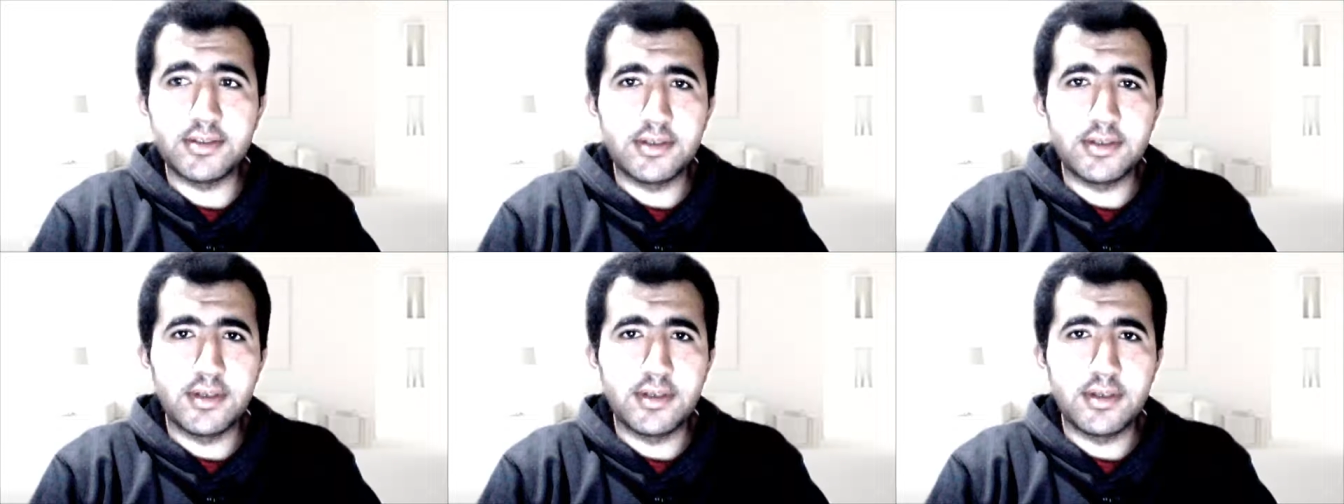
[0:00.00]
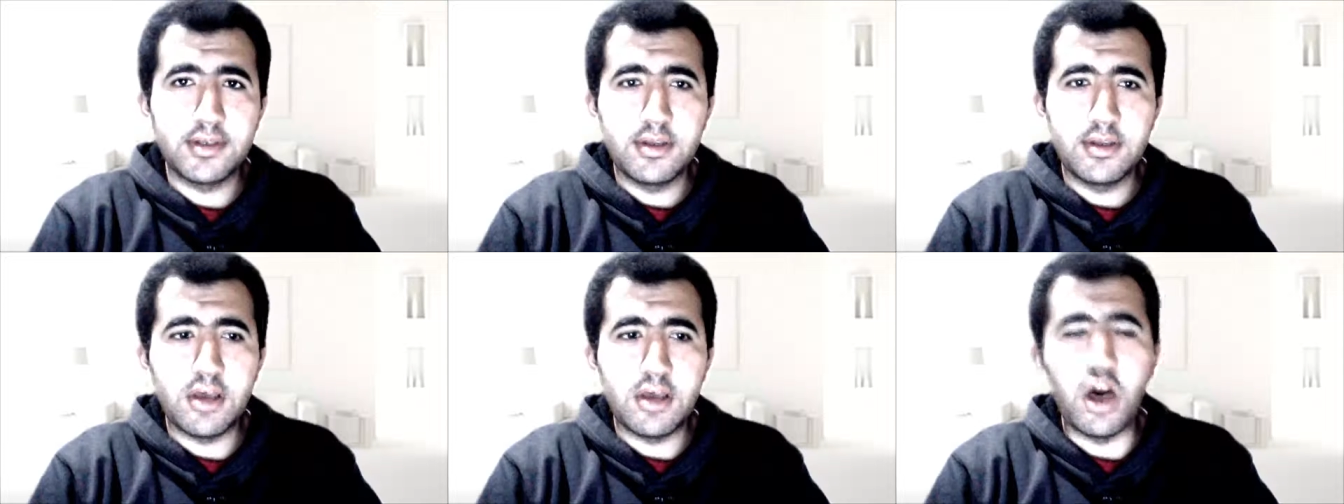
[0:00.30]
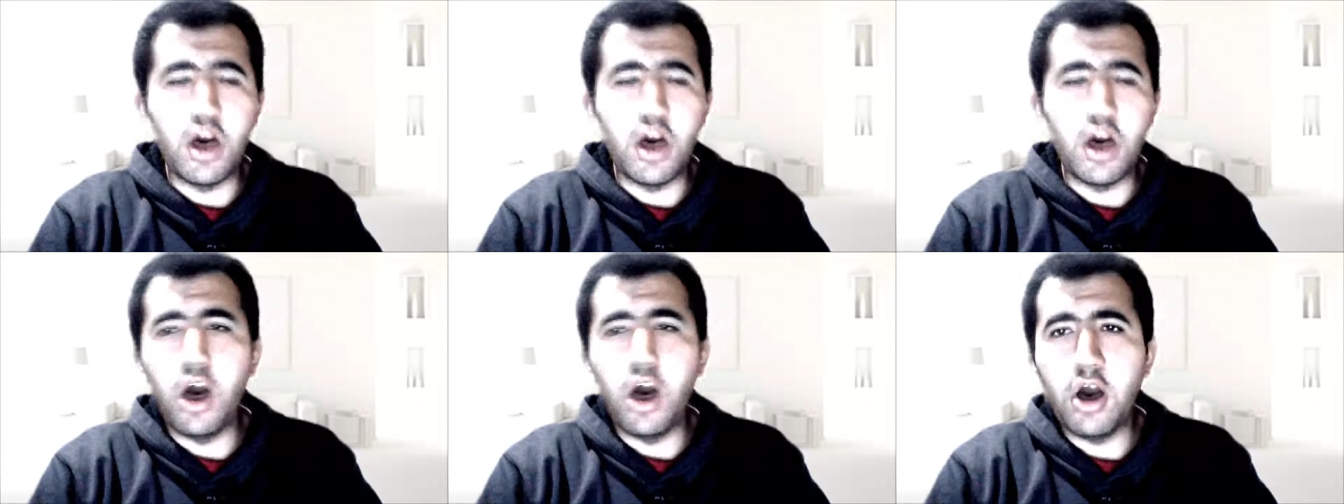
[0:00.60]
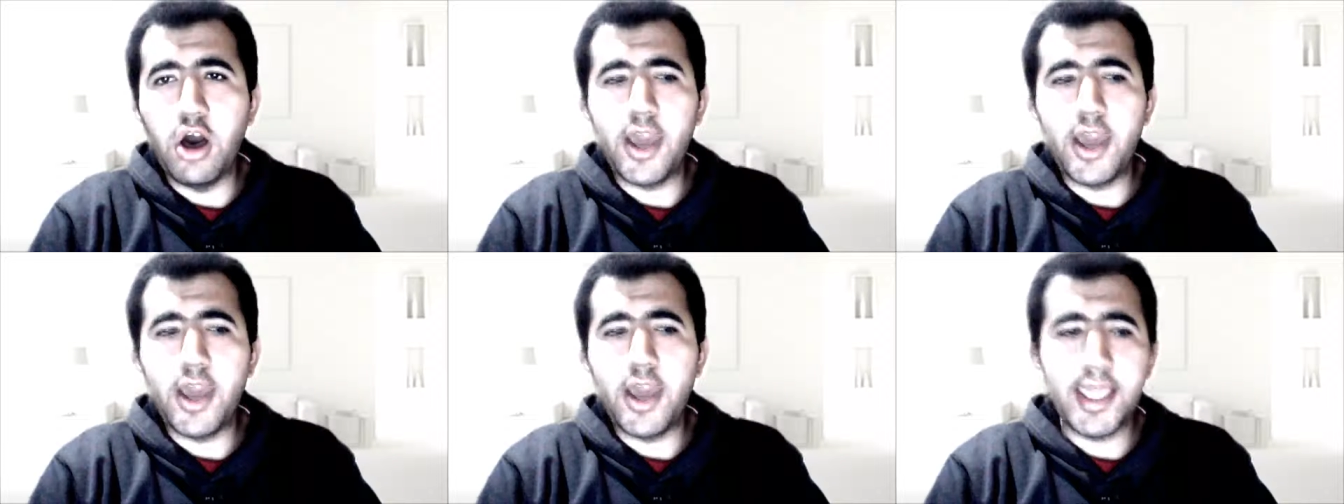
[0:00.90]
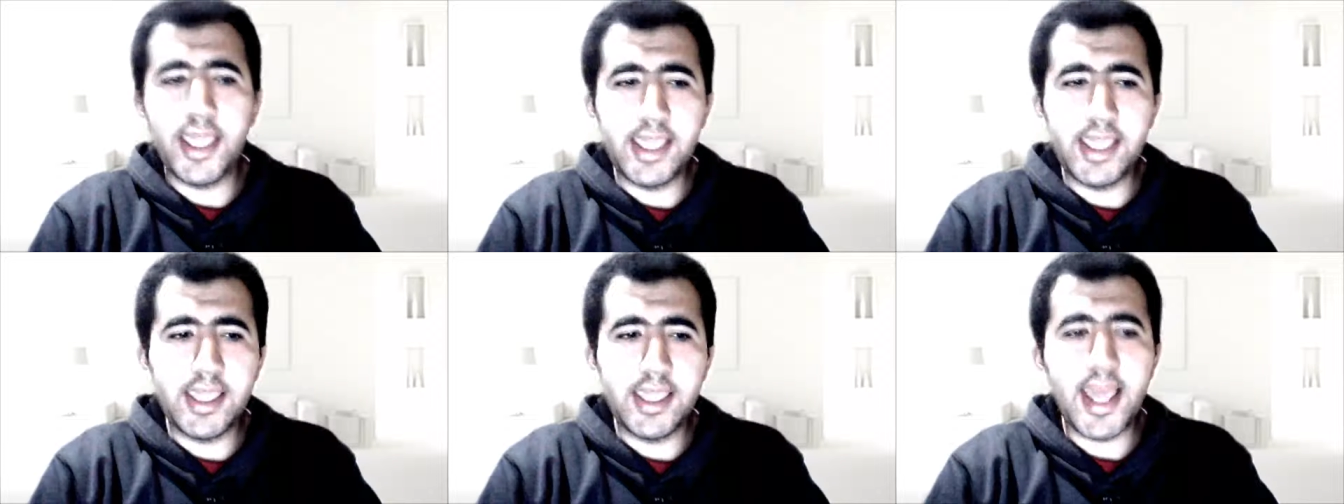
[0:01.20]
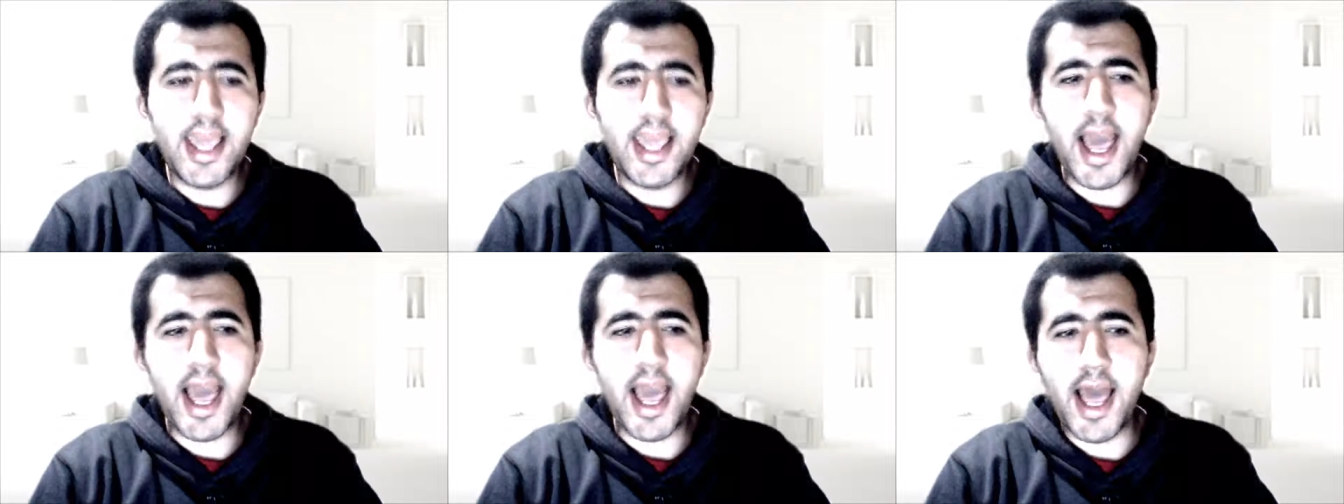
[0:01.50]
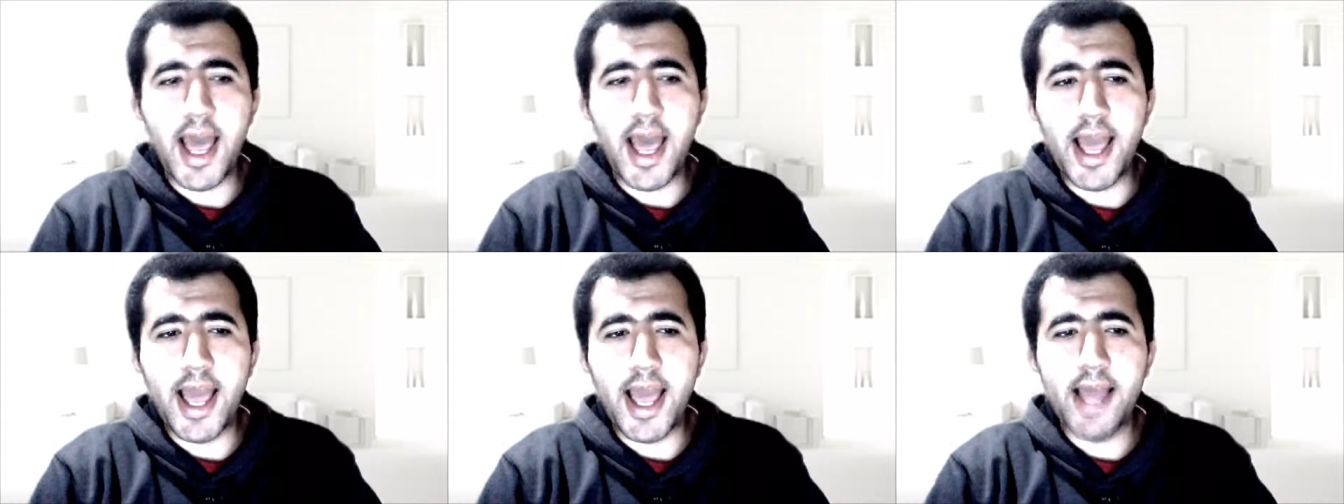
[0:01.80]
R, E, A,
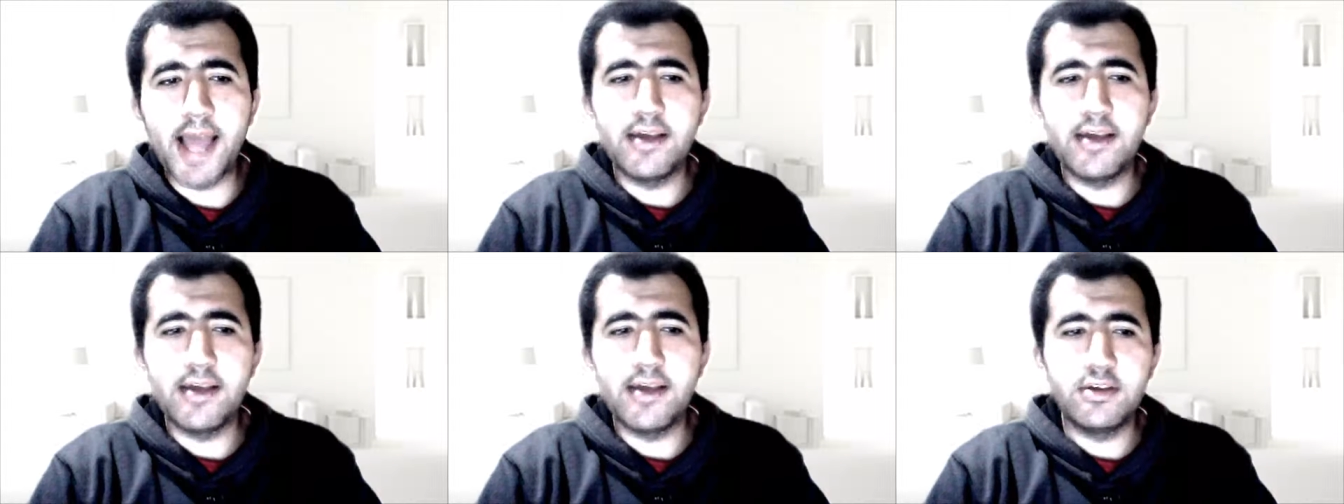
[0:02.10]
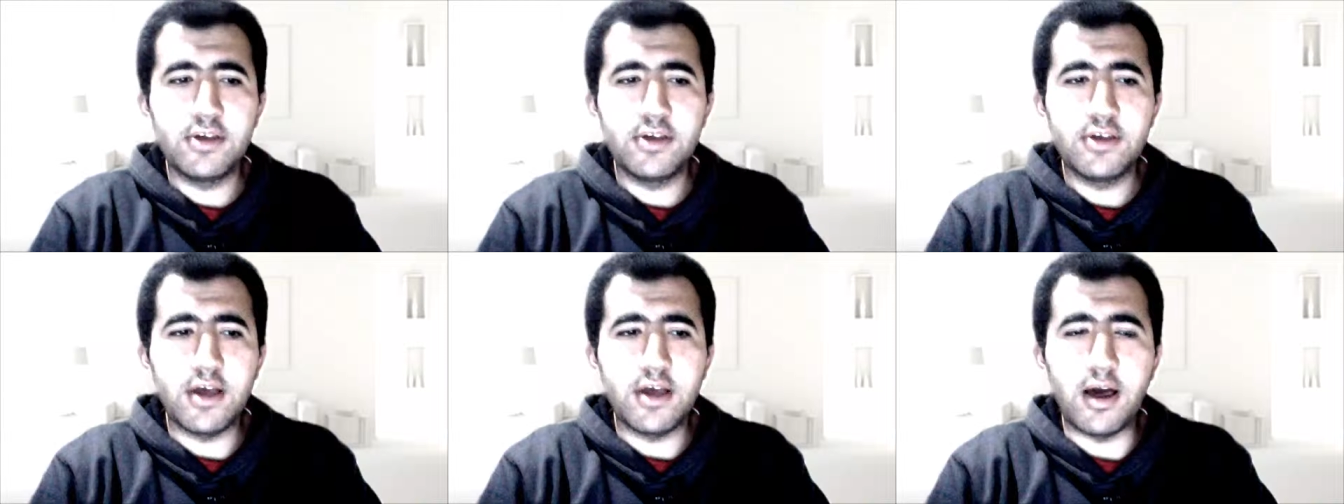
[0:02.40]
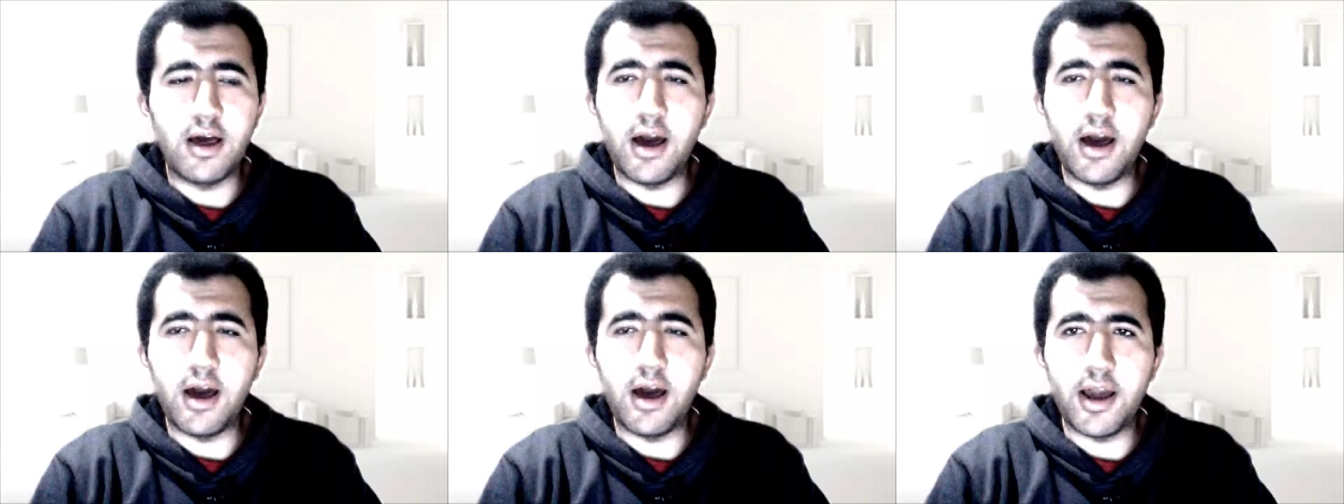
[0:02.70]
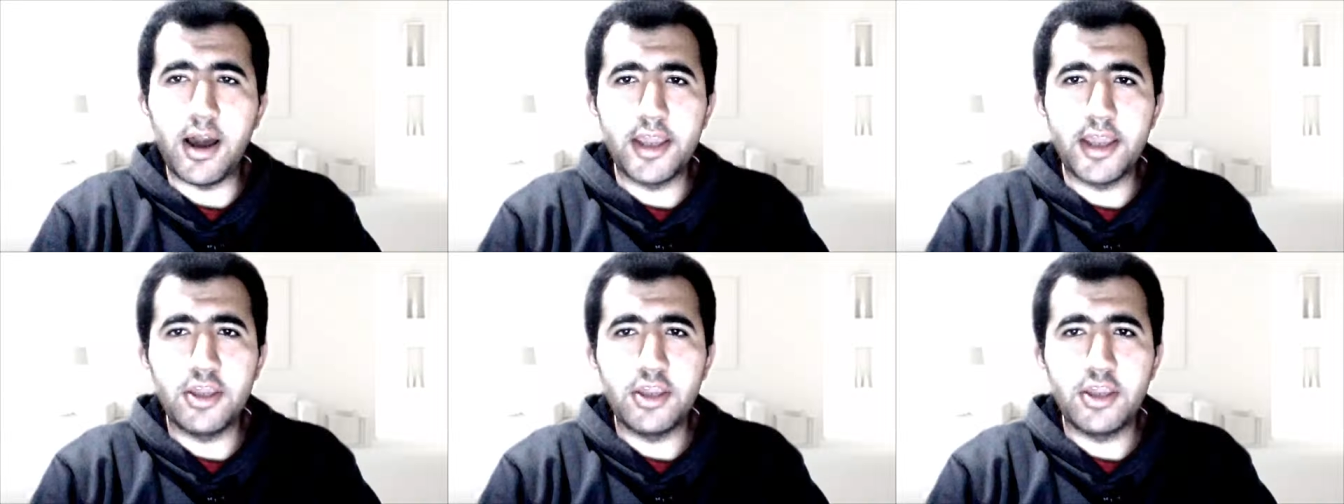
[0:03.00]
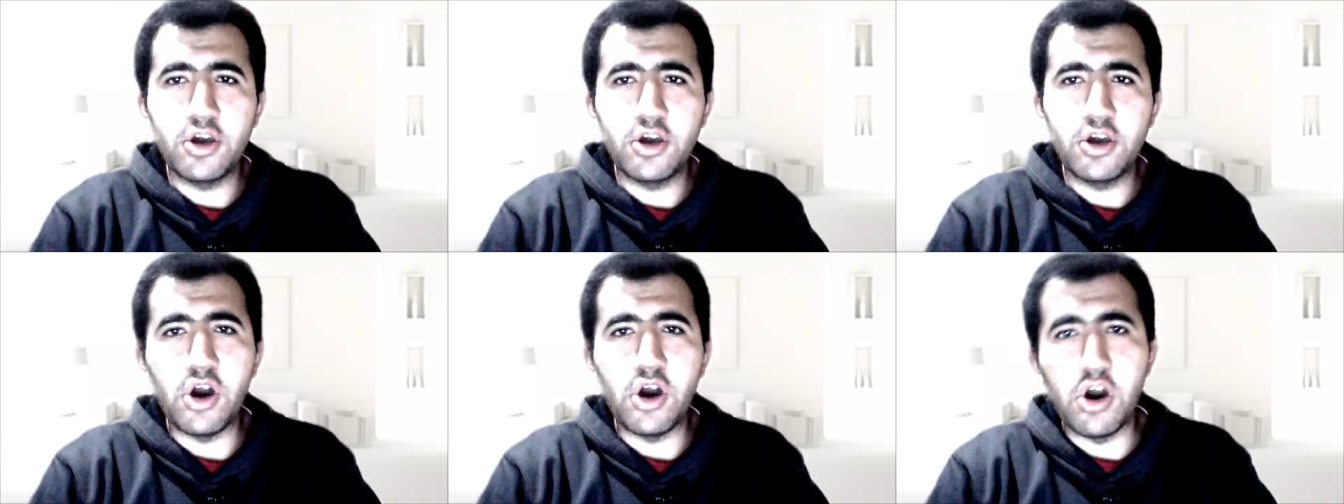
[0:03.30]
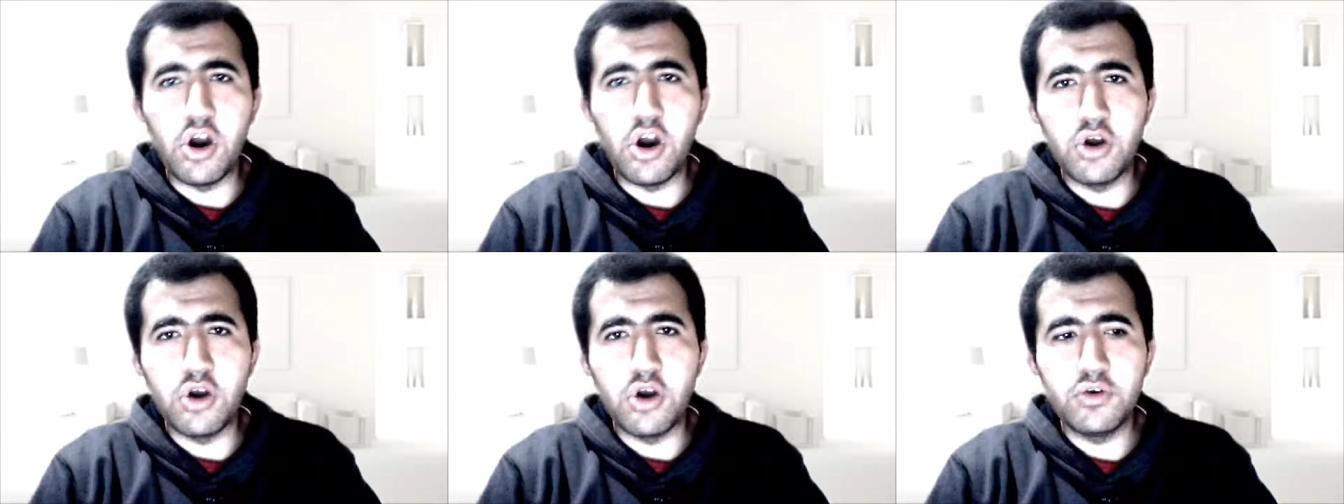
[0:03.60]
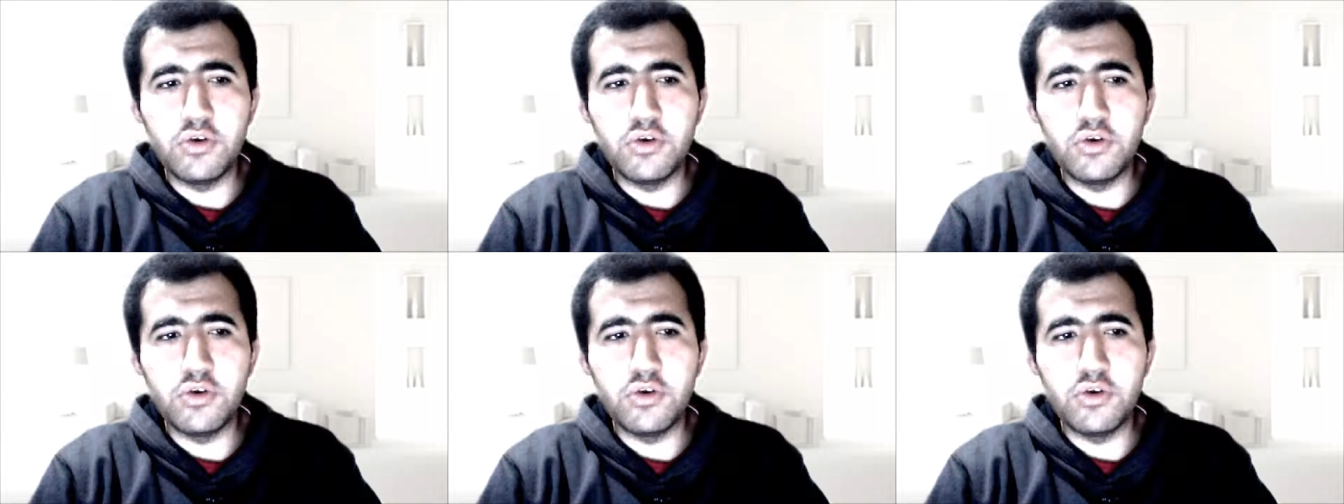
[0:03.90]
I, O,